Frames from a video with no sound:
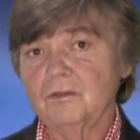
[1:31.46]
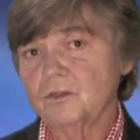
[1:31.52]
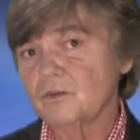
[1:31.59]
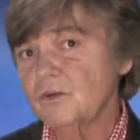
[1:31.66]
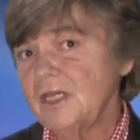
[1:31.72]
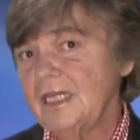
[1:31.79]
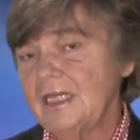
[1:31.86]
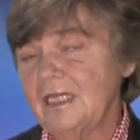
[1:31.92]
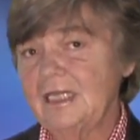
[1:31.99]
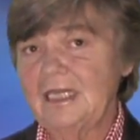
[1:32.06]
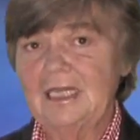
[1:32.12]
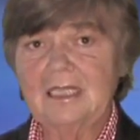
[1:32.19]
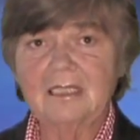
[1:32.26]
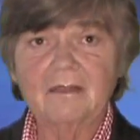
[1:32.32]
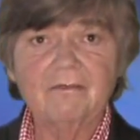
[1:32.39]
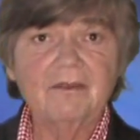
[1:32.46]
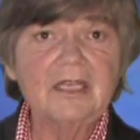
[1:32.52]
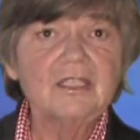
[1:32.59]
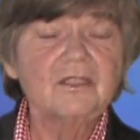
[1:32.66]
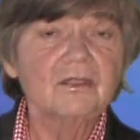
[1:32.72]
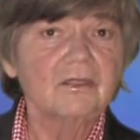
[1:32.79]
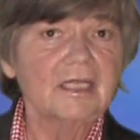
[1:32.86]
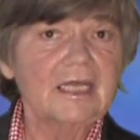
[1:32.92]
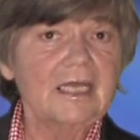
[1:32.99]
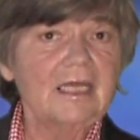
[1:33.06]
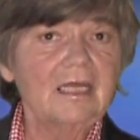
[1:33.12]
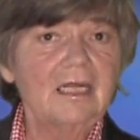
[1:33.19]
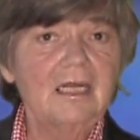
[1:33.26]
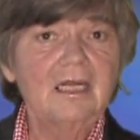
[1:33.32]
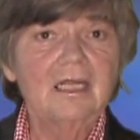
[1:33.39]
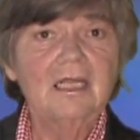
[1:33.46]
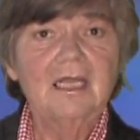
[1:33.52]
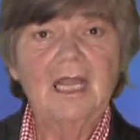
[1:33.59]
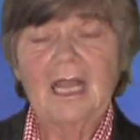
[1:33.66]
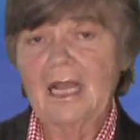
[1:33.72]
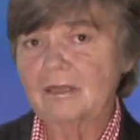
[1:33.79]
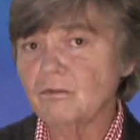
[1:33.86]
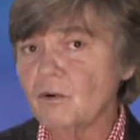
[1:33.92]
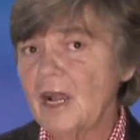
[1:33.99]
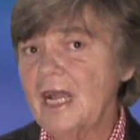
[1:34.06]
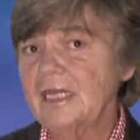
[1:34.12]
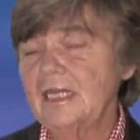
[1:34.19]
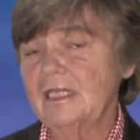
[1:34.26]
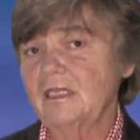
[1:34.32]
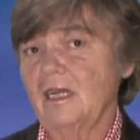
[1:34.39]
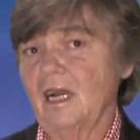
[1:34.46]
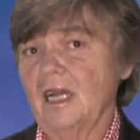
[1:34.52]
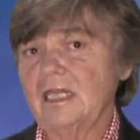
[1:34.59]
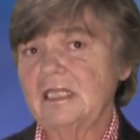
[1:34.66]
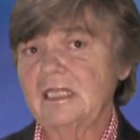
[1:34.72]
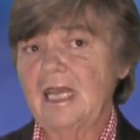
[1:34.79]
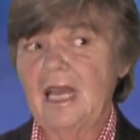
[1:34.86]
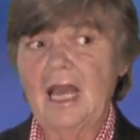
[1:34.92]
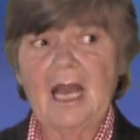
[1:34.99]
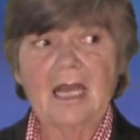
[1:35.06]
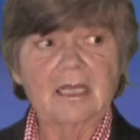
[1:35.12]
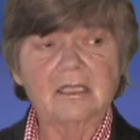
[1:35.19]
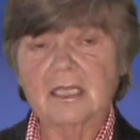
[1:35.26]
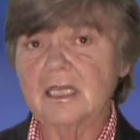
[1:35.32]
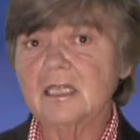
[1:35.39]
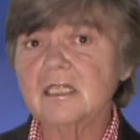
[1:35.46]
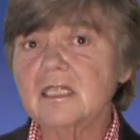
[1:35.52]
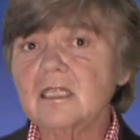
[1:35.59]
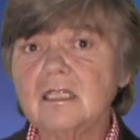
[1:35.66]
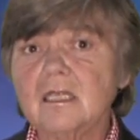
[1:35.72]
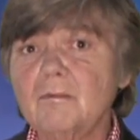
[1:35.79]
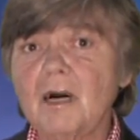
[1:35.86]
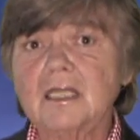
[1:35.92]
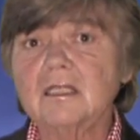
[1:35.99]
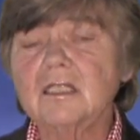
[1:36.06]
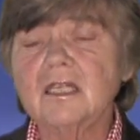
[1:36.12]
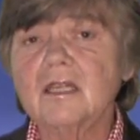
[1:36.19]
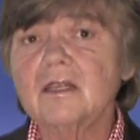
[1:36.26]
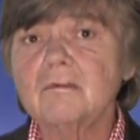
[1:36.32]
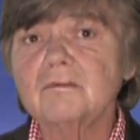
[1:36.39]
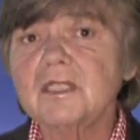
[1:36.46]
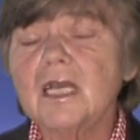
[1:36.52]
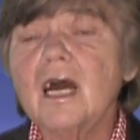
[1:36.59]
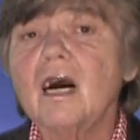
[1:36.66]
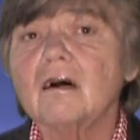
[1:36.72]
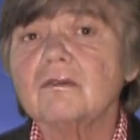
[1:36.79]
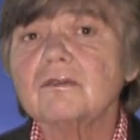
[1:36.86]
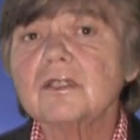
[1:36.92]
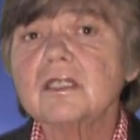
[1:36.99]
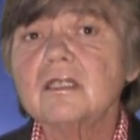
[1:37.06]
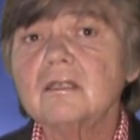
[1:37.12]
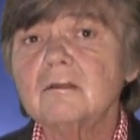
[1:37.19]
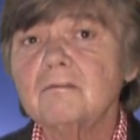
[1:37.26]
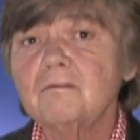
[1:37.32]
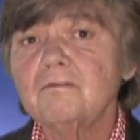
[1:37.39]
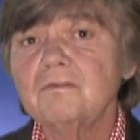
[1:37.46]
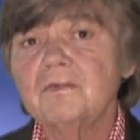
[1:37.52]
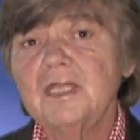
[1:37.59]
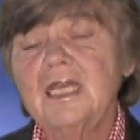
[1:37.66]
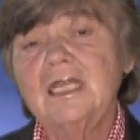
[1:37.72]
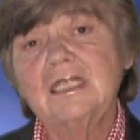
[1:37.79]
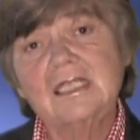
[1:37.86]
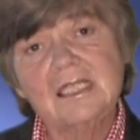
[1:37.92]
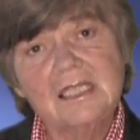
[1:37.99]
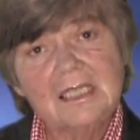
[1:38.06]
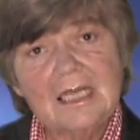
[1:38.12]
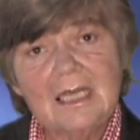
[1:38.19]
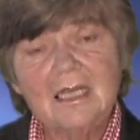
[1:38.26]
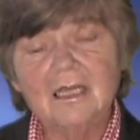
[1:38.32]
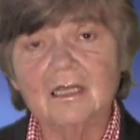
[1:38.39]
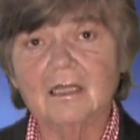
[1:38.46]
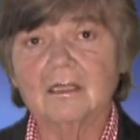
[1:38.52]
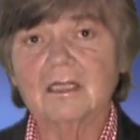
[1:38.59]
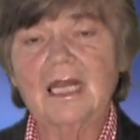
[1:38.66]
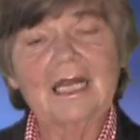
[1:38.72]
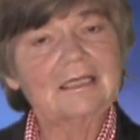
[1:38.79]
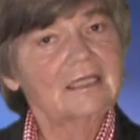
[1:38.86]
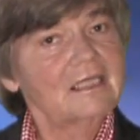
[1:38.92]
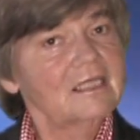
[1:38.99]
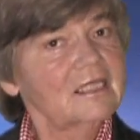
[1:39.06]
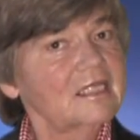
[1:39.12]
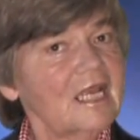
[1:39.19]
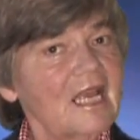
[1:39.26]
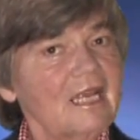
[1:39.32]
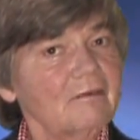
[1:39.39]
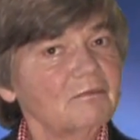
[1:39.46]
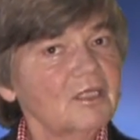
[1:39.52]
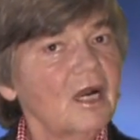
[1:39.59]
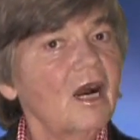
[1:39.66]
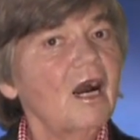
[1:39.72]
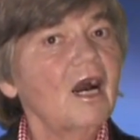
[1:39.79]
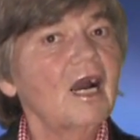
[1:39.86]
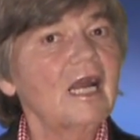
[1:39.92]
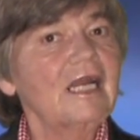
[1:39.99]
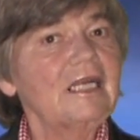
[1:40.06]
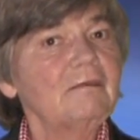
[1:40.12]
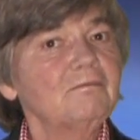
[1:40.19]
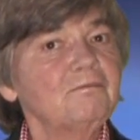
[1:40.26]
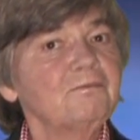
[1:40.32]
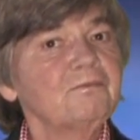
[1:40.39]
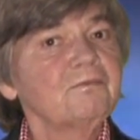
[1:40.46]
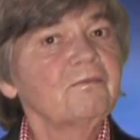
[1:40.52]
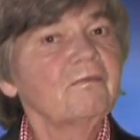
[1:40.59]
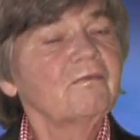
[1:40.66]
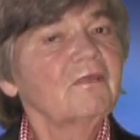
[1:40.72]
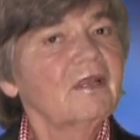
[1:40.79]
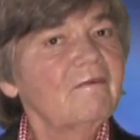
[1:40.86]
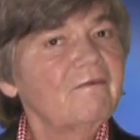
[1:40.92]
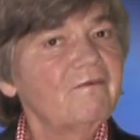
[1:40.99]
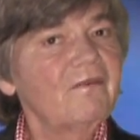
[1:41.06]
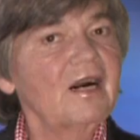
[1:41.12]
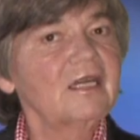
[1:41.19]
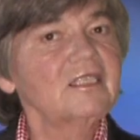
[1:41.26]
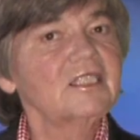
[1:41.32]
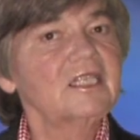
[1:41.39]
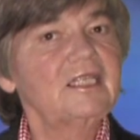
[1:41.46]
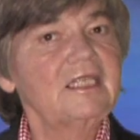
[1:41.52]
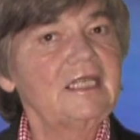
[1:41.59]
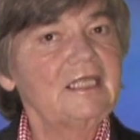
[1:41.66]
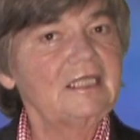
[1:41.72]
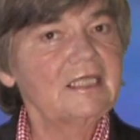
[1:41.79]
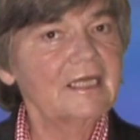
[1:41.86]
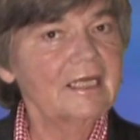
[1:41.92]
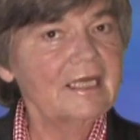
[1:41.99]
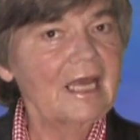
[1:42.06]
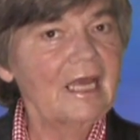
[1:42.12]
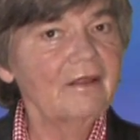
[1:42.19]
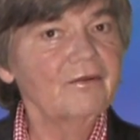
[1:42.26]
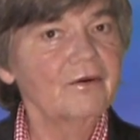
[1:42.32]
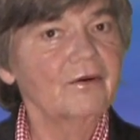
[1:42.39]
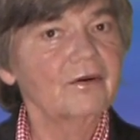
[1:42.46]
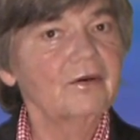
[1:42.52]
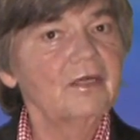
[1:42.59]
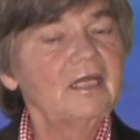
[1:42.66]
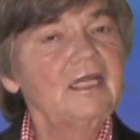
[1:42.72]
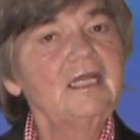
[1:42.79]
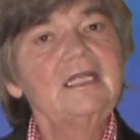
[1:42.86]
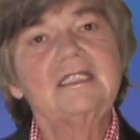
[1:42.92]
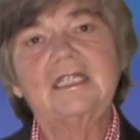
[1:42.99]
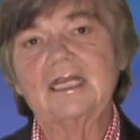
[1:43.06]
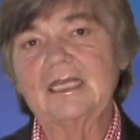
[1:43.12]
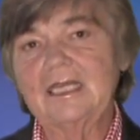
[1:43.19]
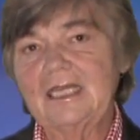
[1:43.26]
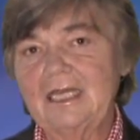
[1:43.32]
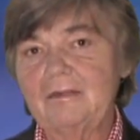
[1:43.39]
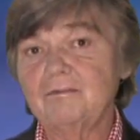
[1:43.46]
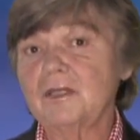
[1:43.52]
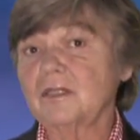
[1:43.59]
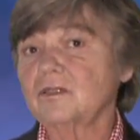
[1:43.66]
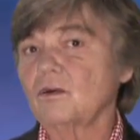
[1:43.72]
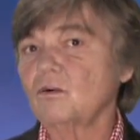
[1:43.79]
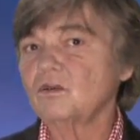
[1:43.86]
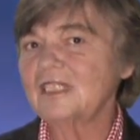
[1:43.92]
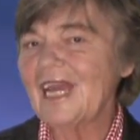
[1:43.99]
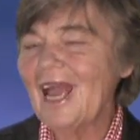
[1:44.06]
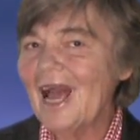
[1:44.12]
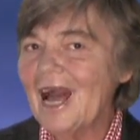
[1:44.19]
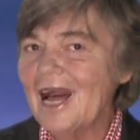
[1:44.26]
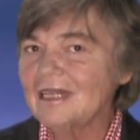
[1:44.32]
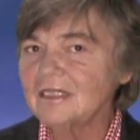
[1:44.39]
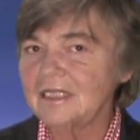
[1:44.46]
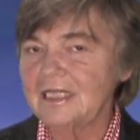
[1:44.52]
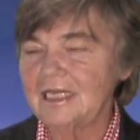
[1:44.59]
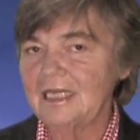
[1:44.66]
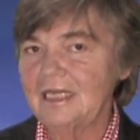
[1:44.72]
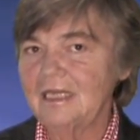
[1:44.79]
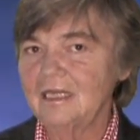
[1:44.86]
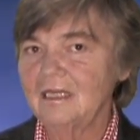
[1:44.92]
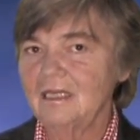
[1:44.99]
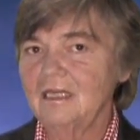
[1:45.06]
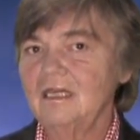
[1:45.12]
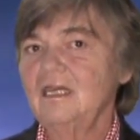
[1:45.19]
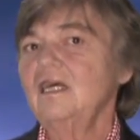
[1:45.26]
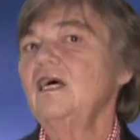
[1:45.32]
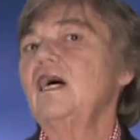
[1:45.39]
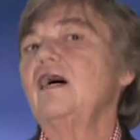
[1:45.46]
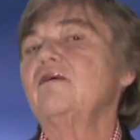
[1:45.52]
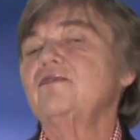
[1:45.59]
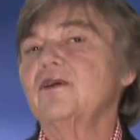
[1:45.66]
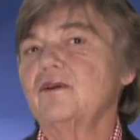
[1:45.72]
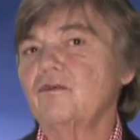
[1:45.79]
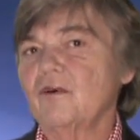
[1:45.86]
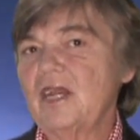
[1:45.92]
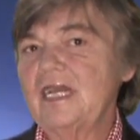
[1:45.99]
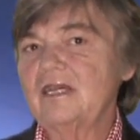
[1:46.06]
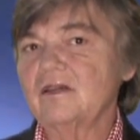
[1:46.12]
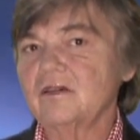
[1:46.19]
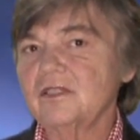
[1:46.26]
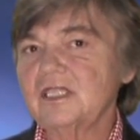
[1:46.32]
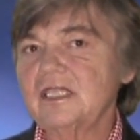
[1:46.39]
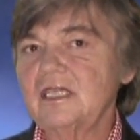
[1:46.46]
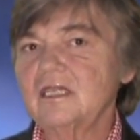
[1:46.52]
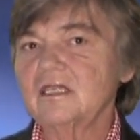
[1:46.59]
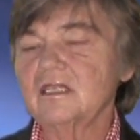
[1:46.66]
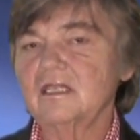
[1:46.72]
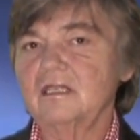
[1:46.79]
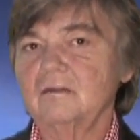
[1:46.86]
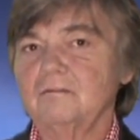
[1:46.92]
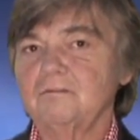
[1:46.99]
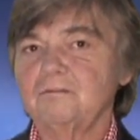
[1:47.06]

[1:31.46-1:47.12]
treated individually, and recognized as a system all unto themselves. Still, at the same time, functioning together to keep the totality of the greater system.